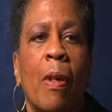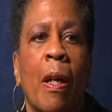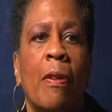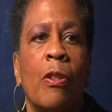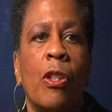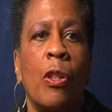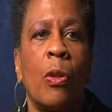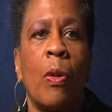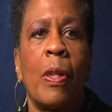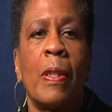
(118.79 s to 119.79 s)
either she
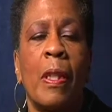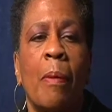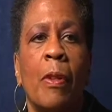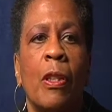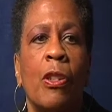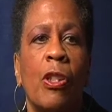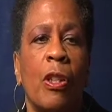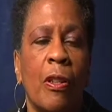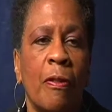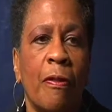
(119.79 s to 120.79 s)
lost something, she
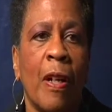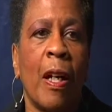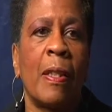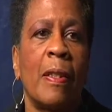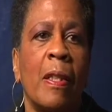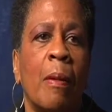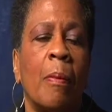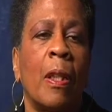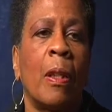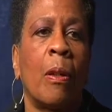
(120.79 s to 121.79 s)
couldn't find
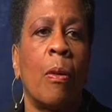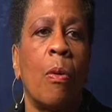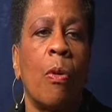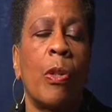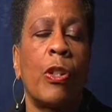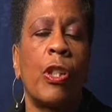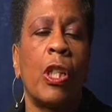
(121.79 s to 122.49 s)
something, or